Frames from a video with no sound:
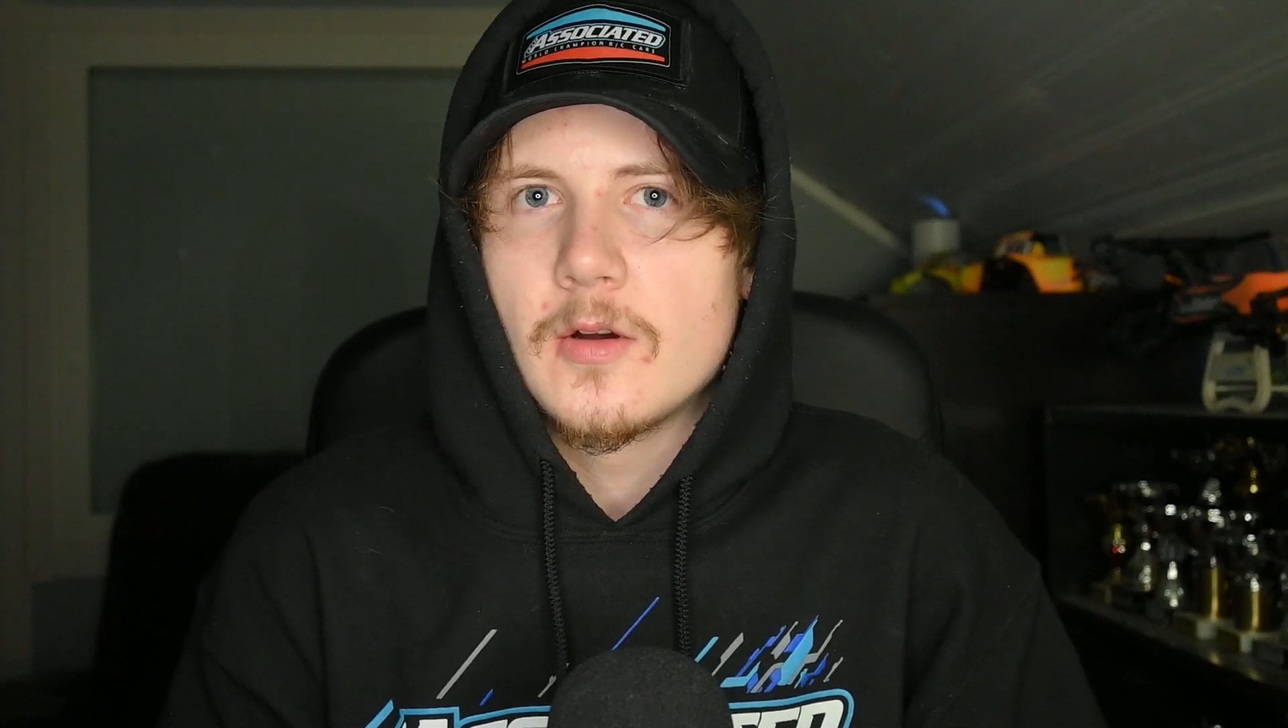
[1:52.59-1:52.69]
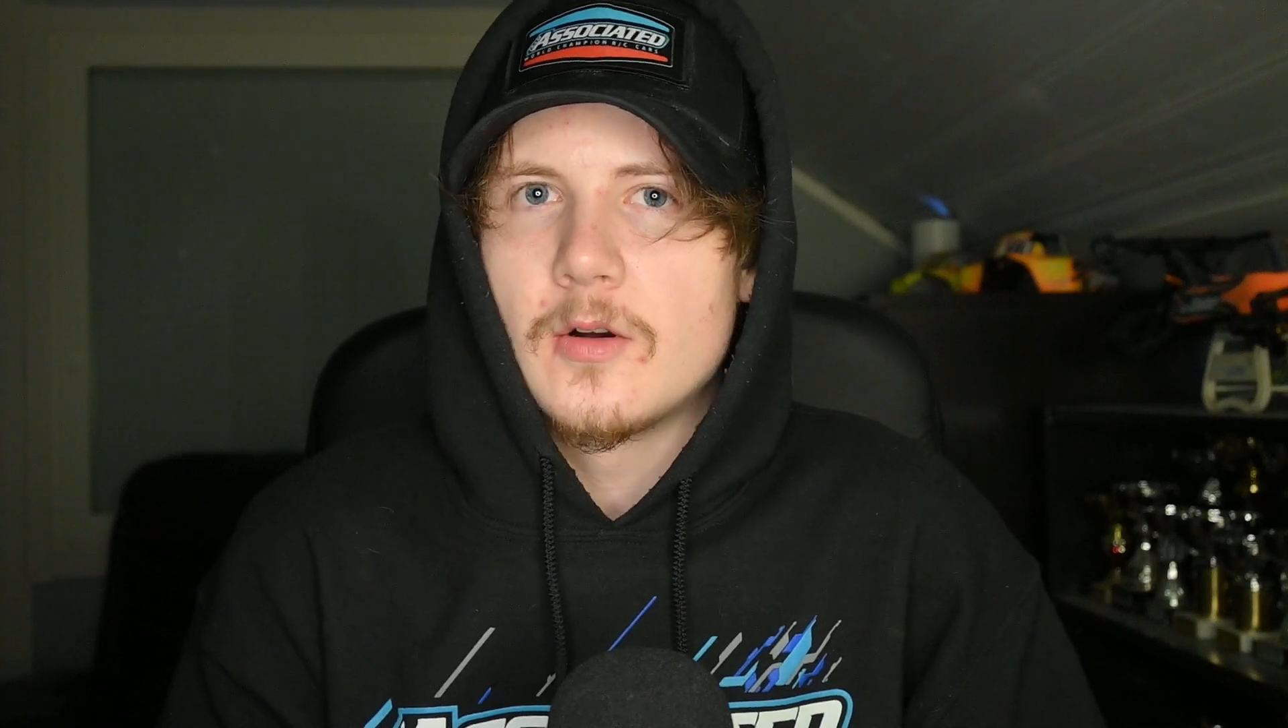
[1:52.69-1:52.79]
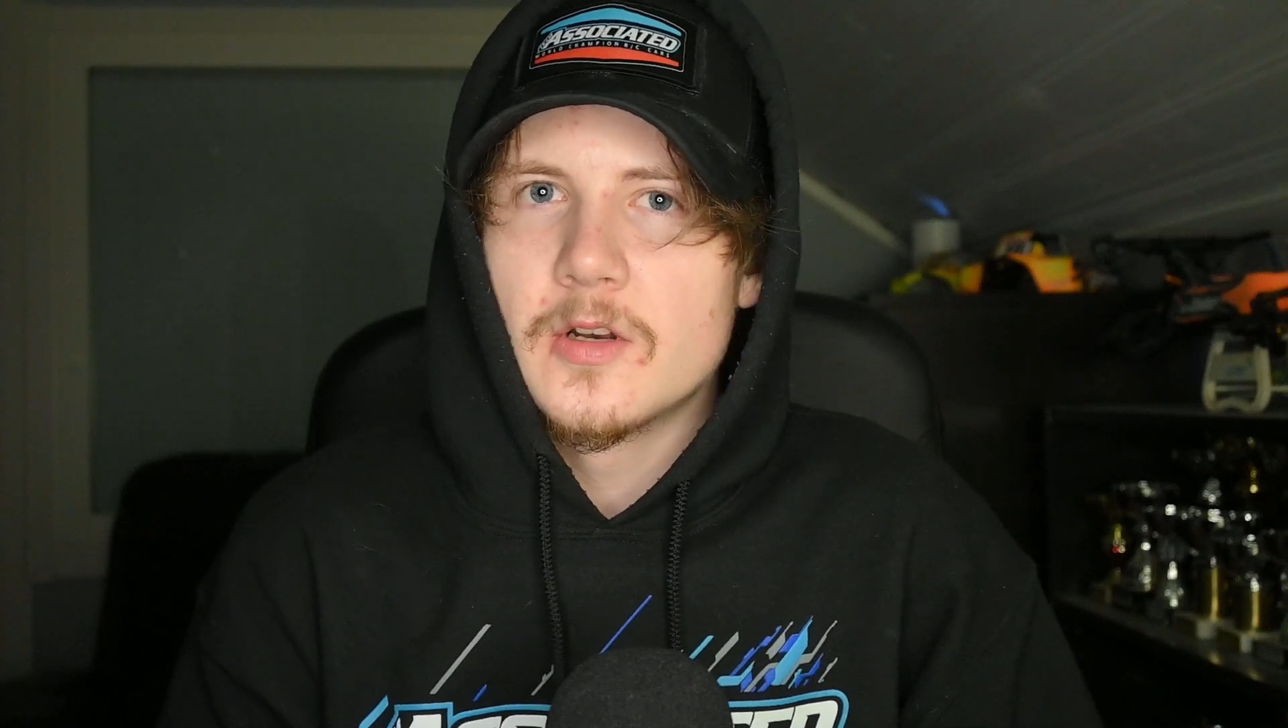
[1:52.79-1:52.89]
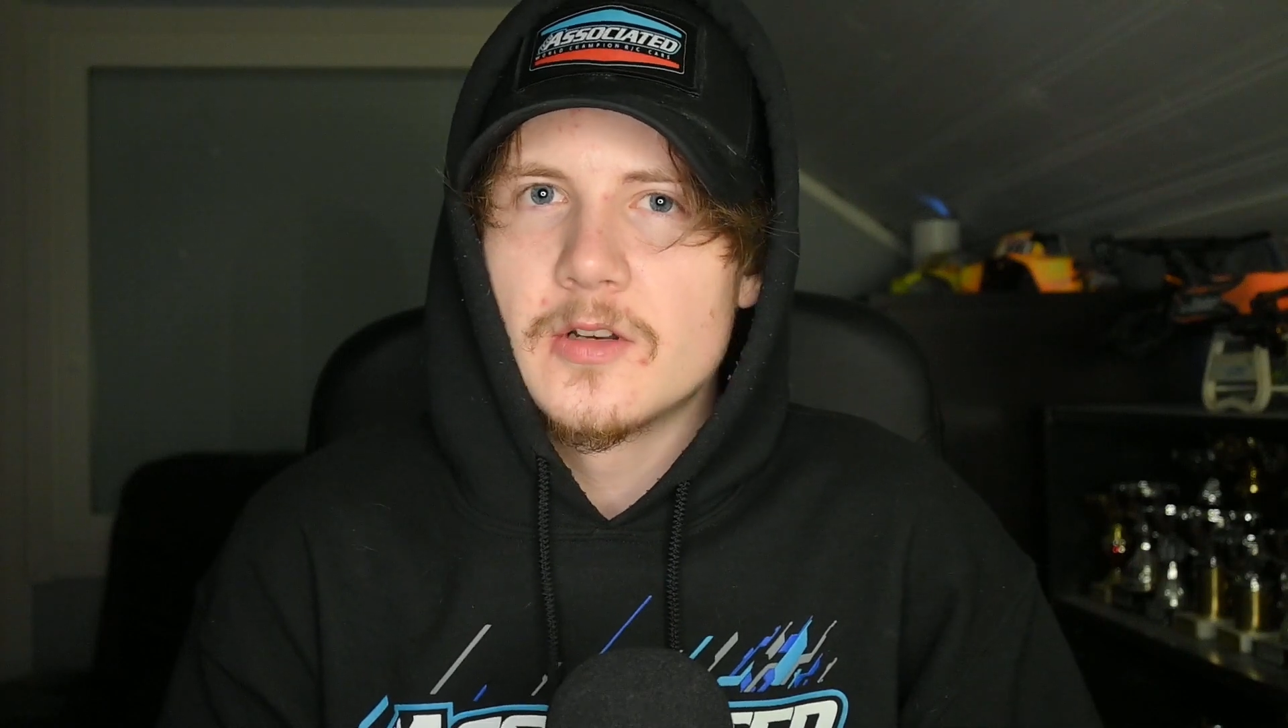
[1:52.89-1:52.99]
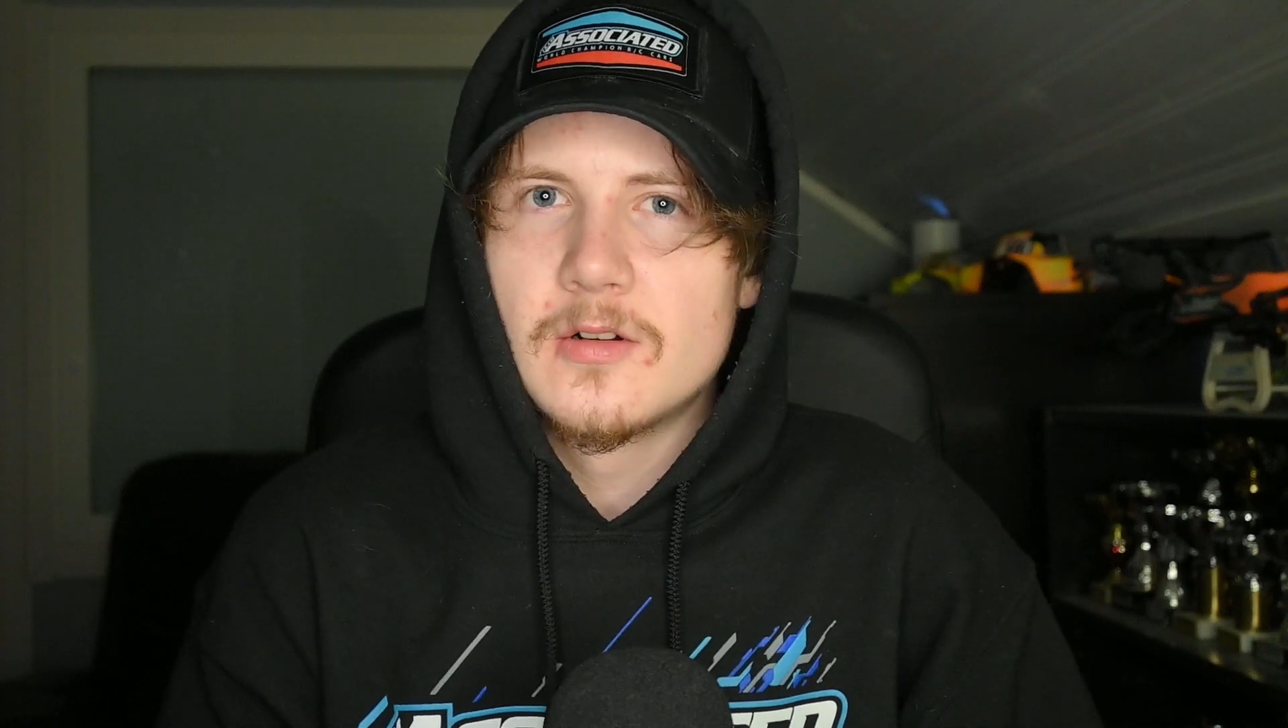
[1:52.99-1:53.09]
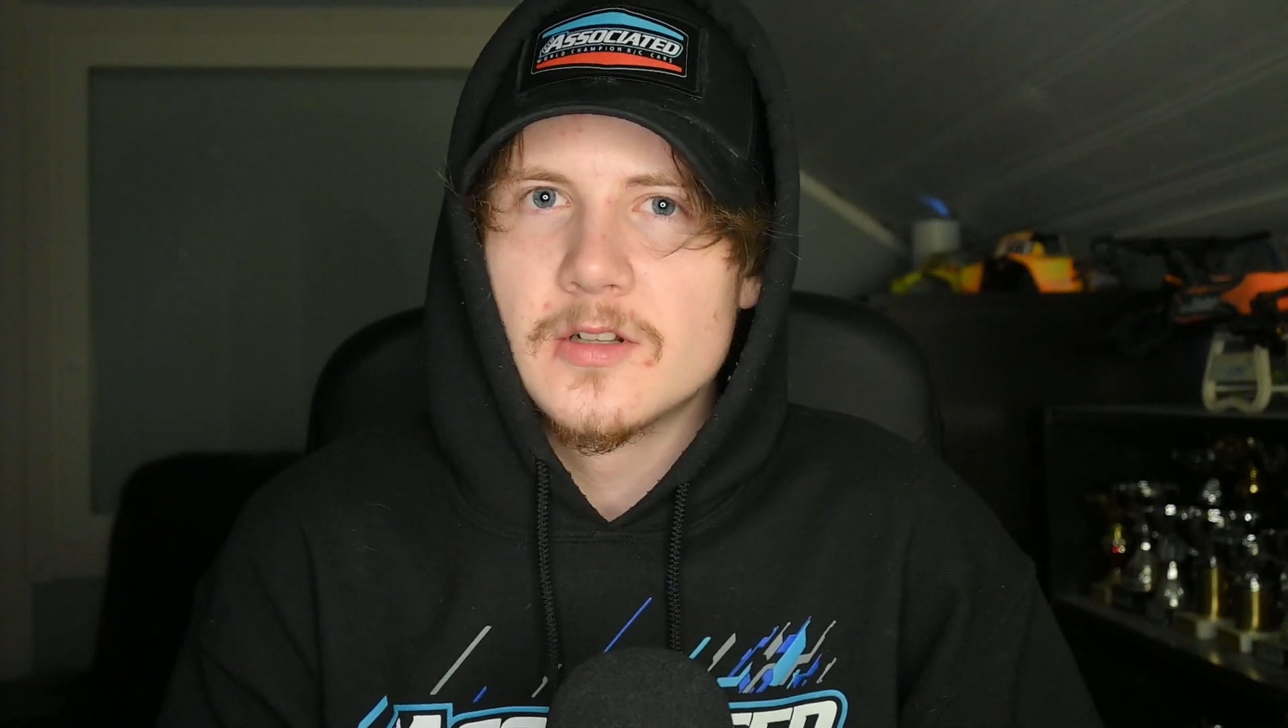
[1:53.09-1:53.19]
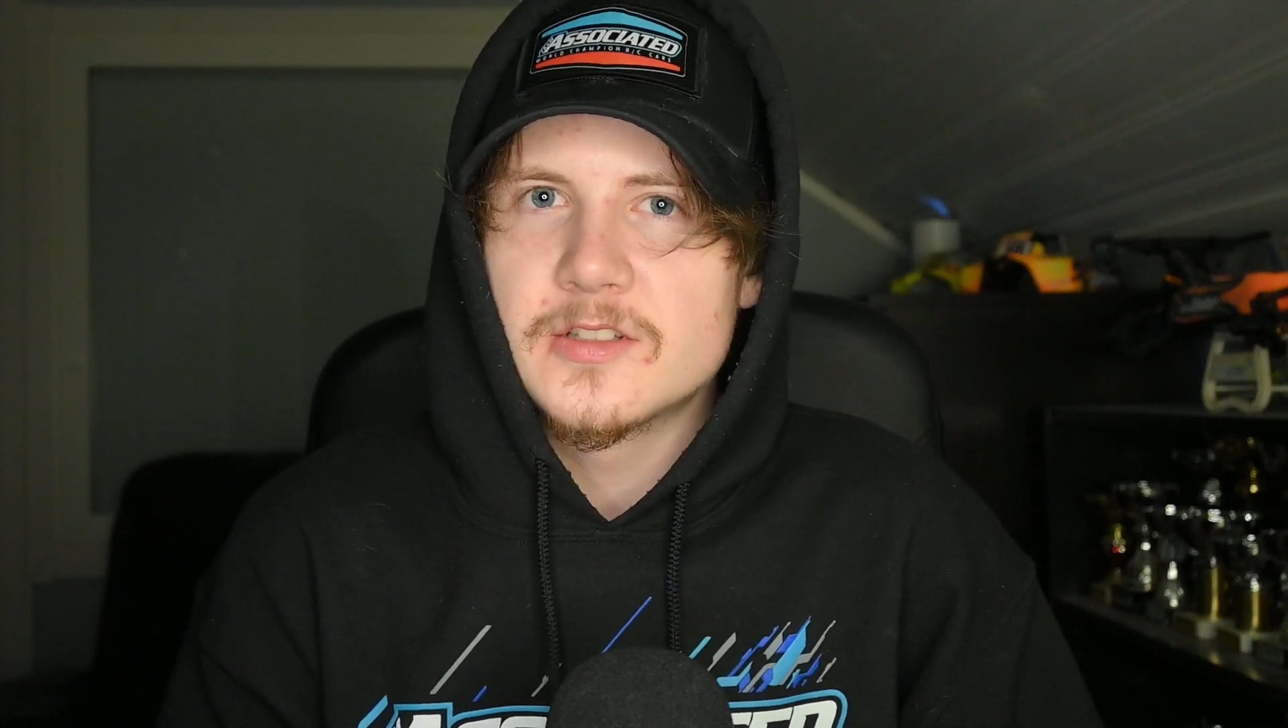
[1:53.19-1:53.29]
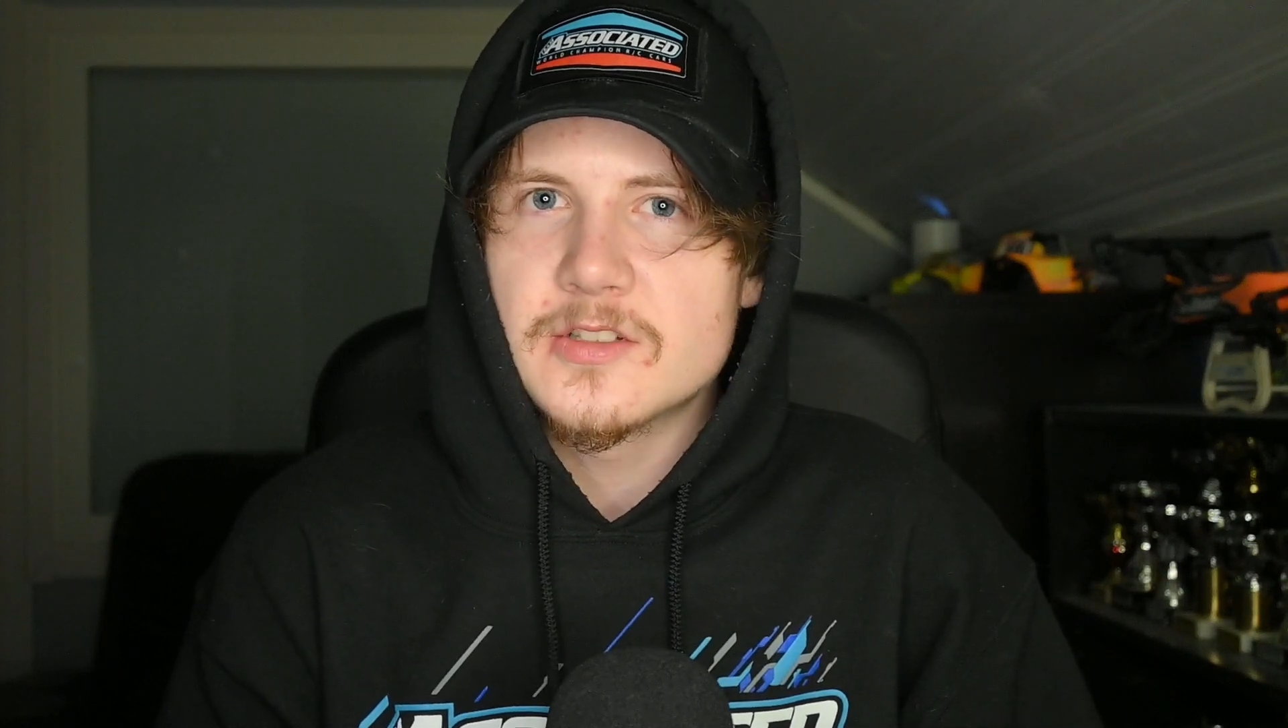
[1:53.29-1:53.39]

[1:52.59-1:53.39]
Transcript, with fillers: All in all, it